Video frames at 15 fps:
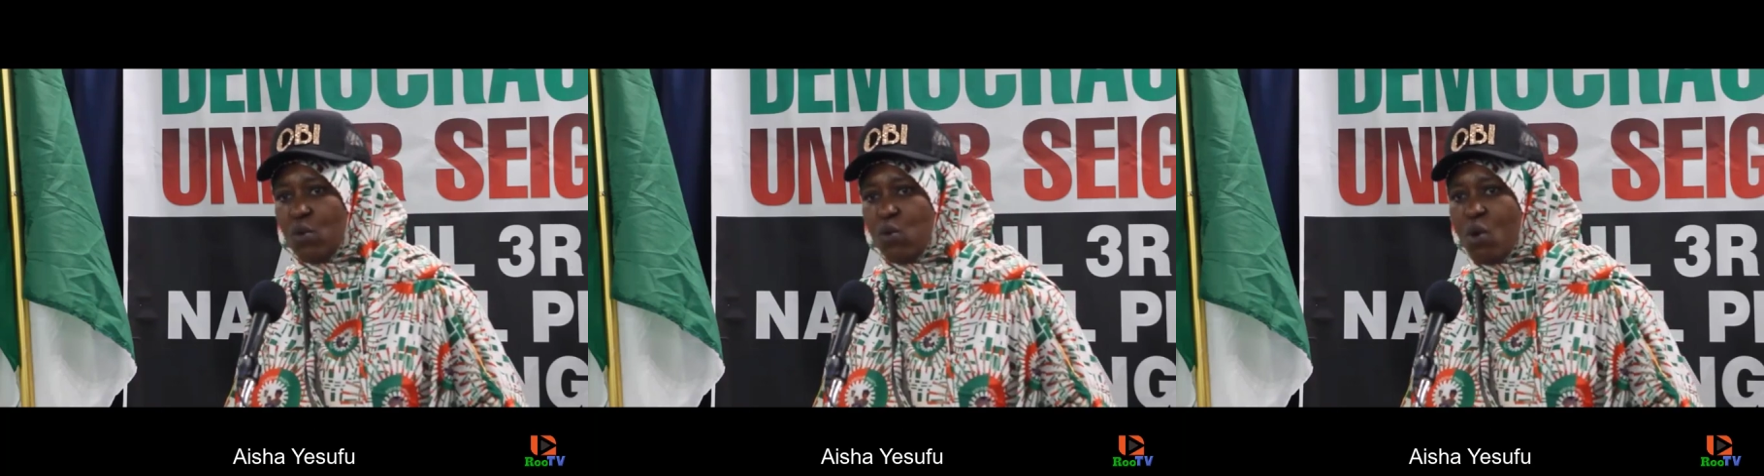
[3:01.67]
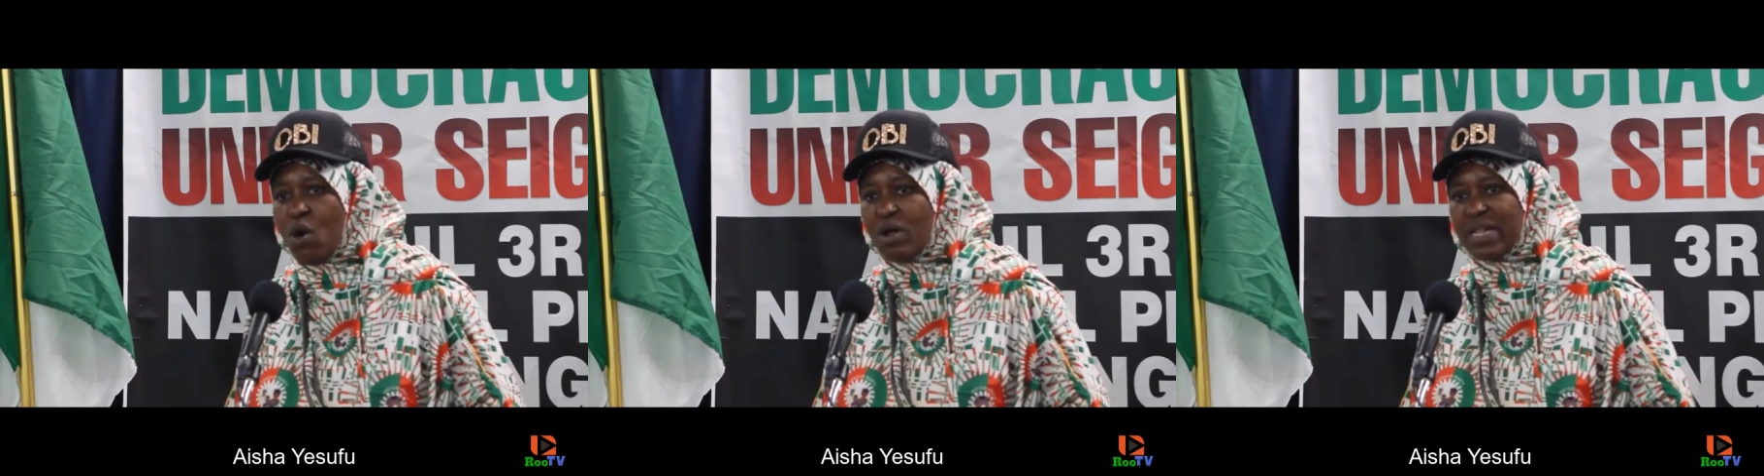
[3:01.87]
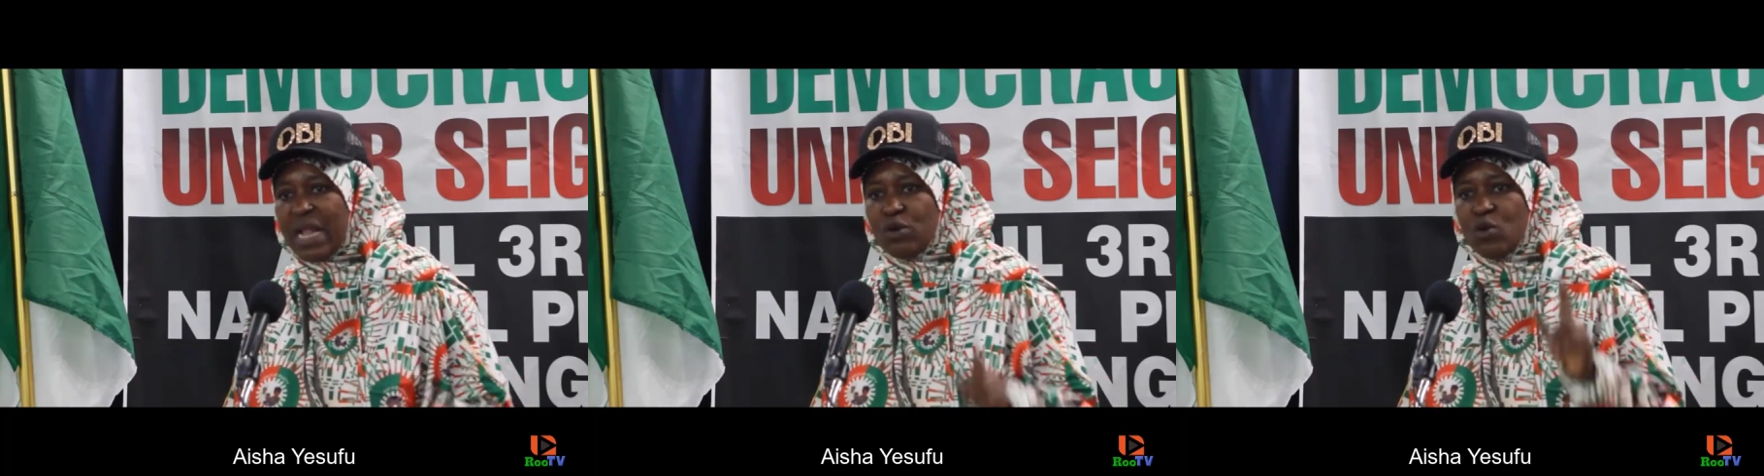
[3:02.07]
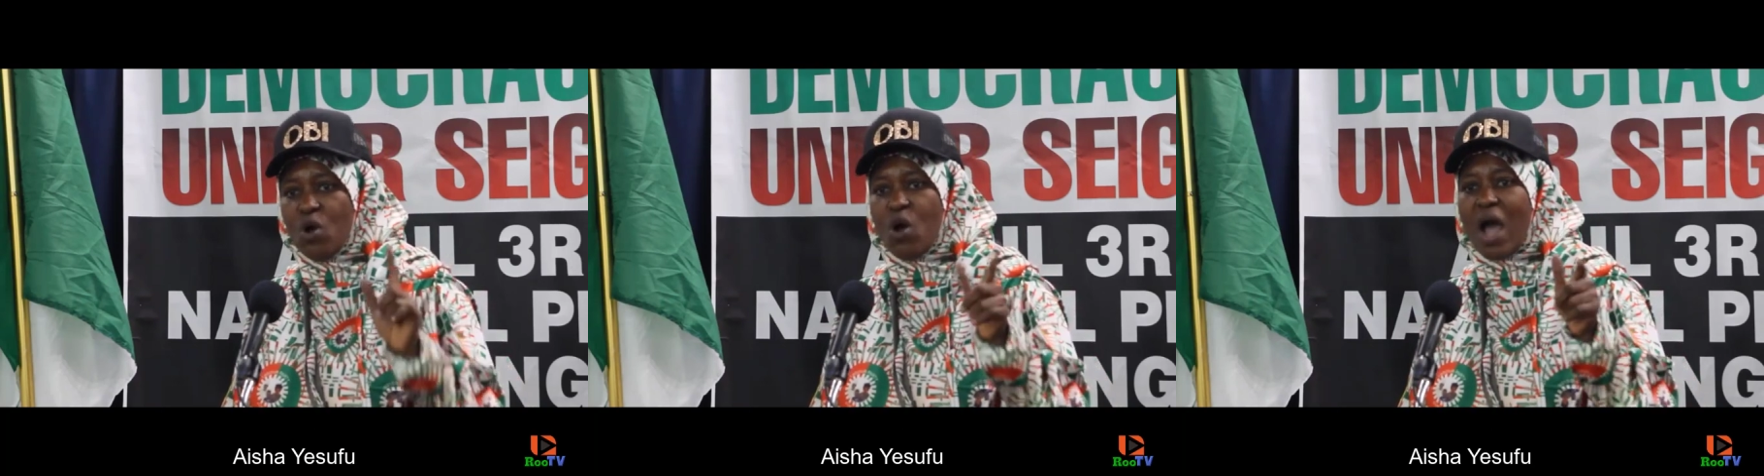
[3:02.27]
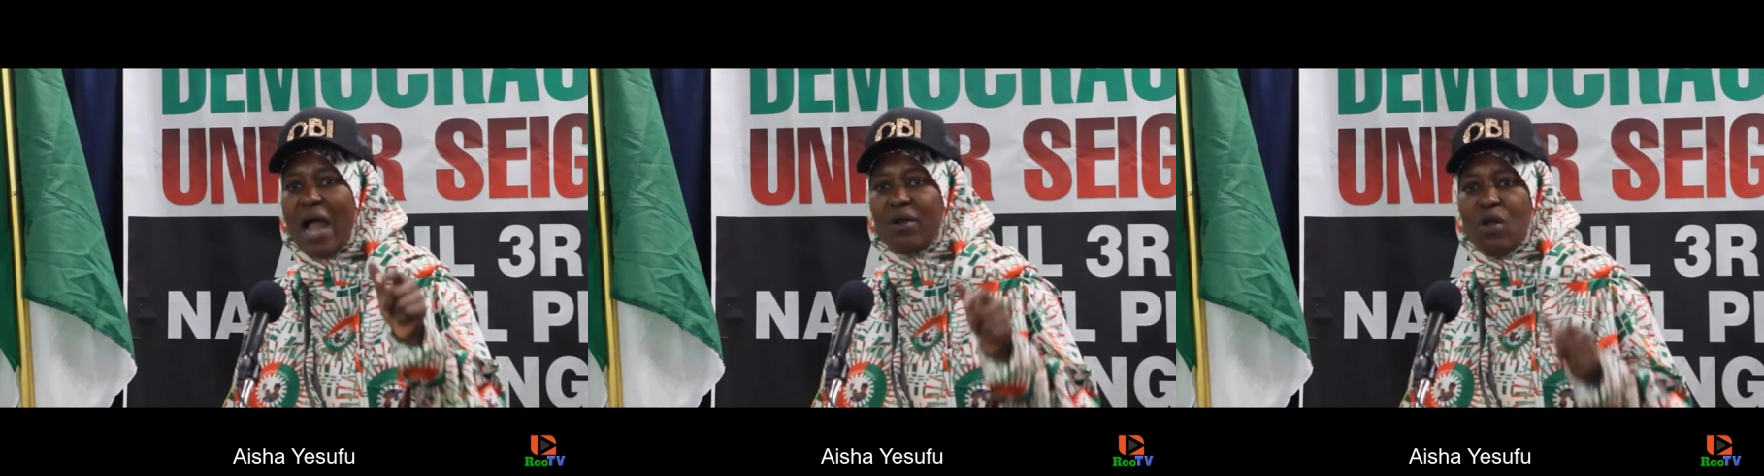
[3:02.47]
in the world and
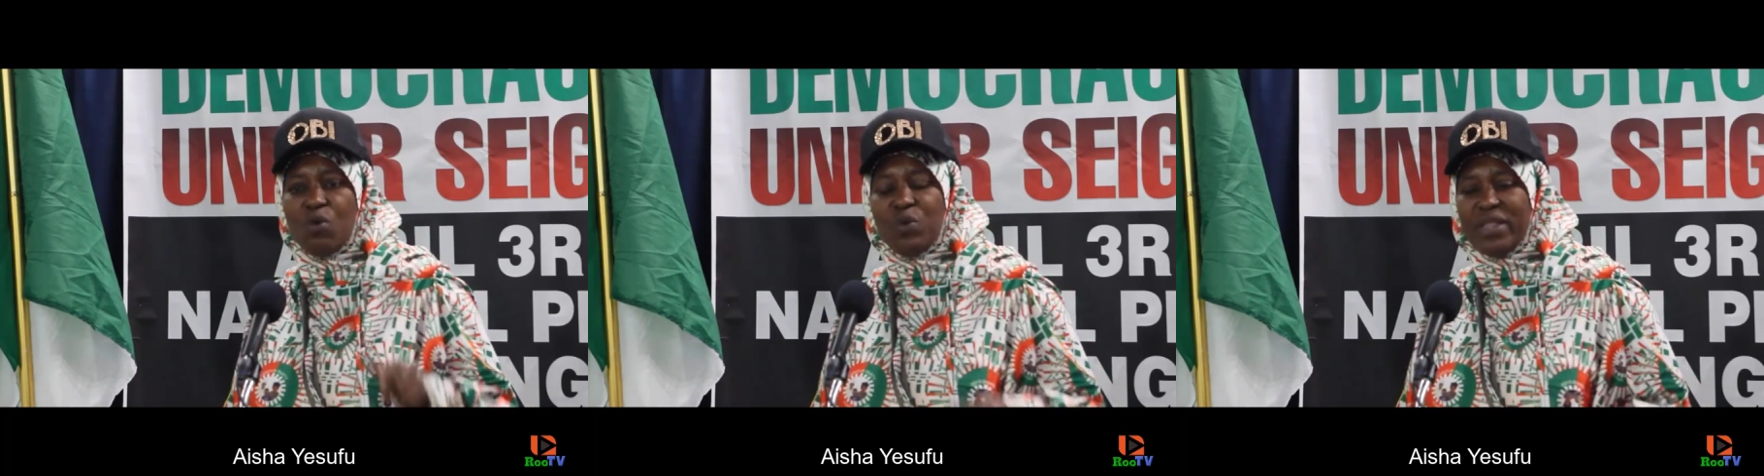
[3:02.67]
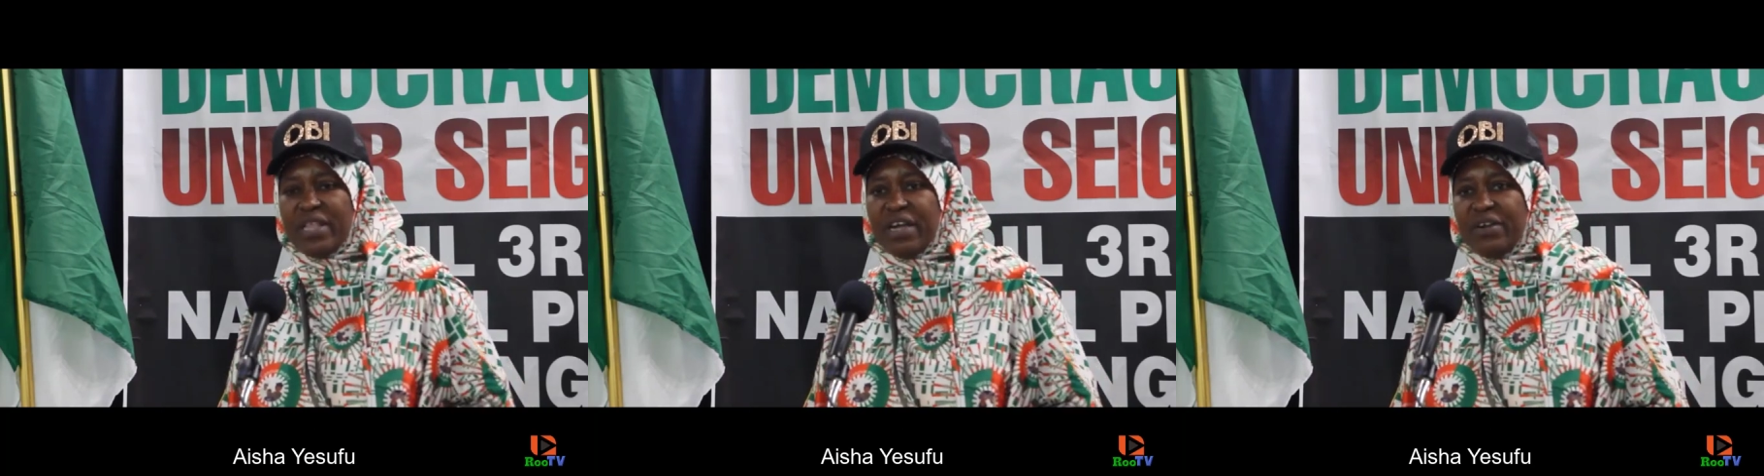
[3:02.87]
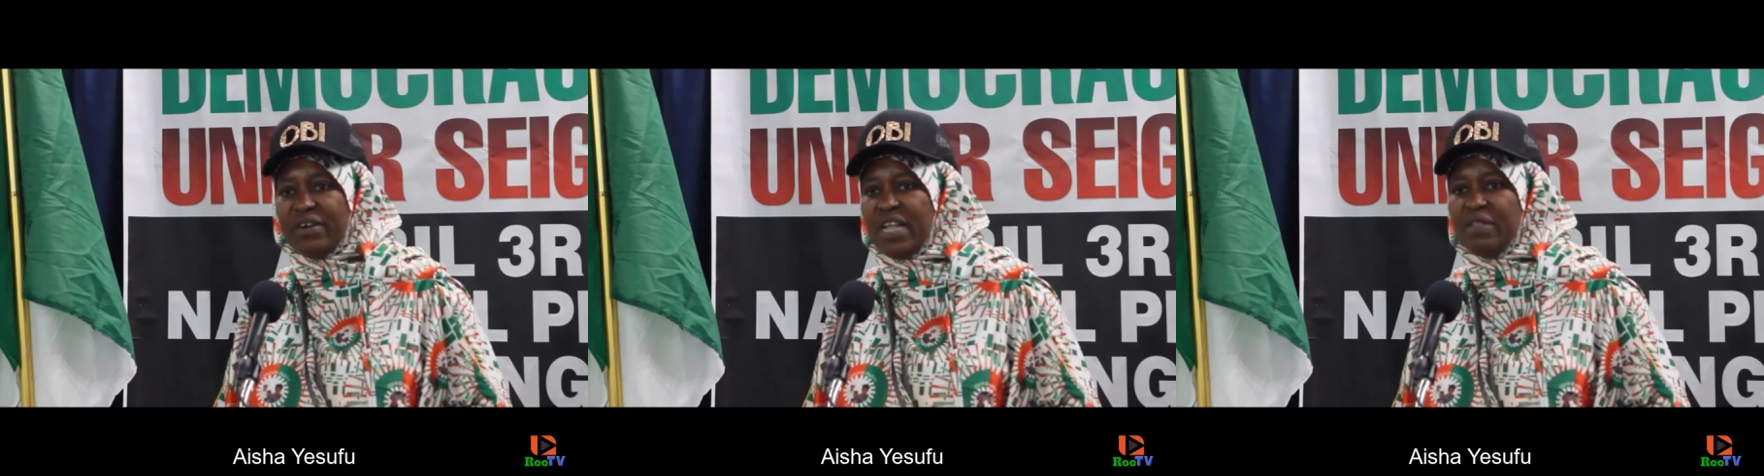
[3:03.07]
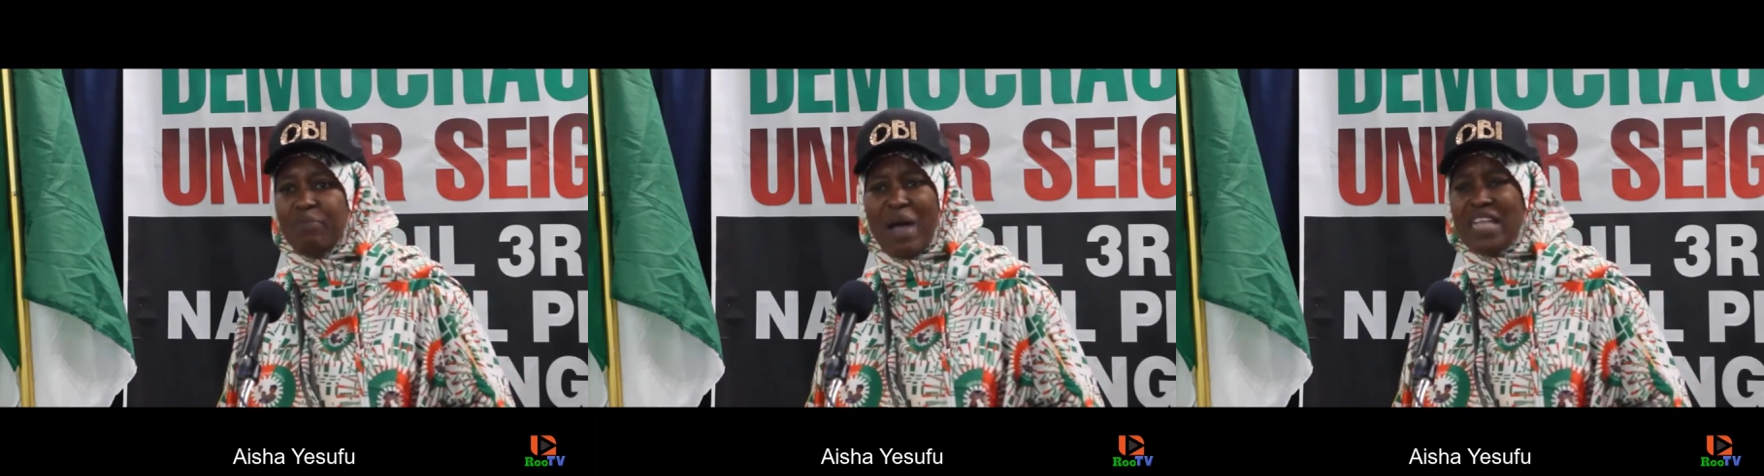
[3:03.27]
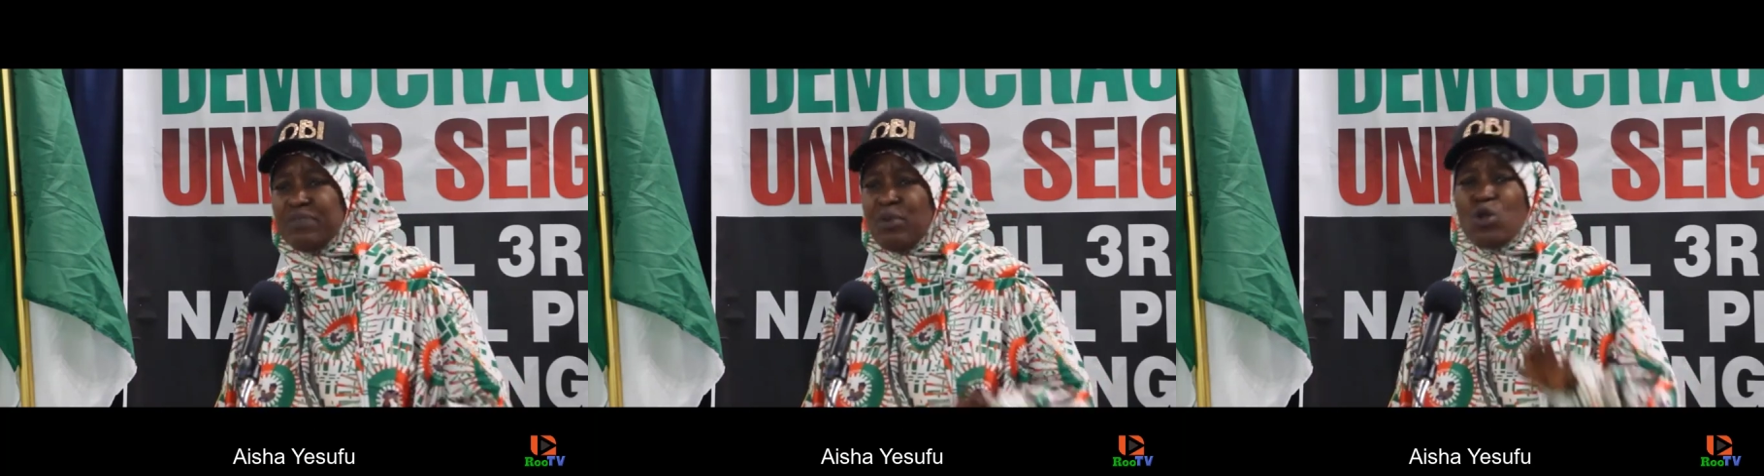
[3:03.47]
go along with their
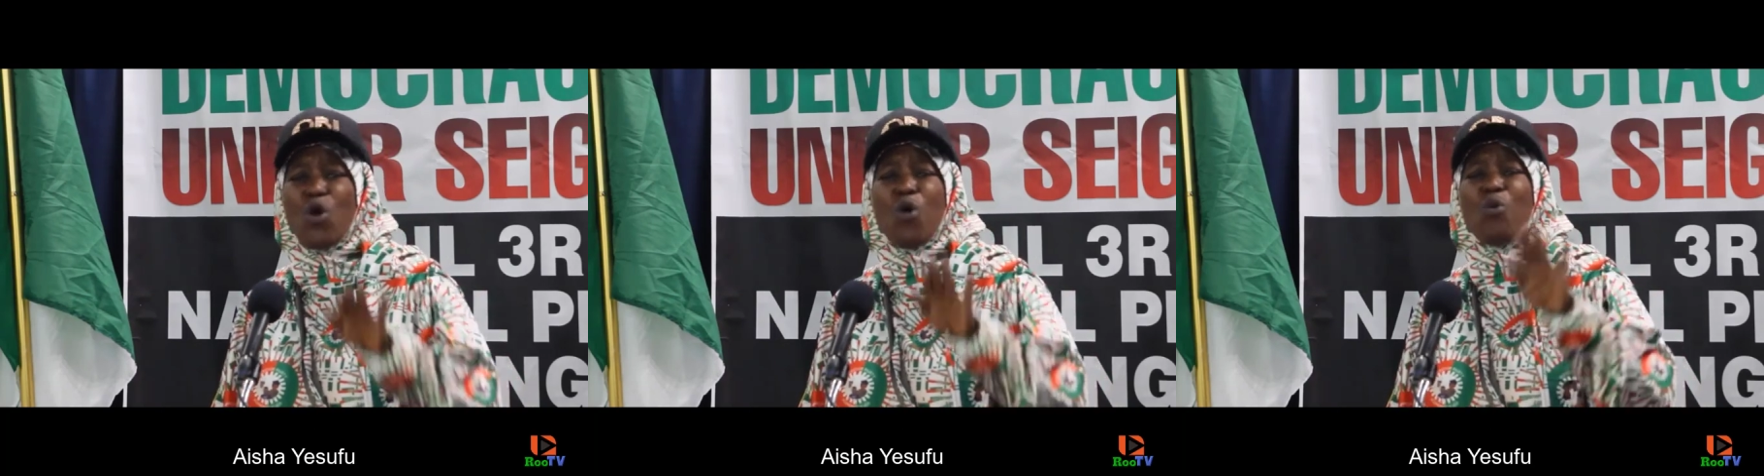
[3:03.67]
green passport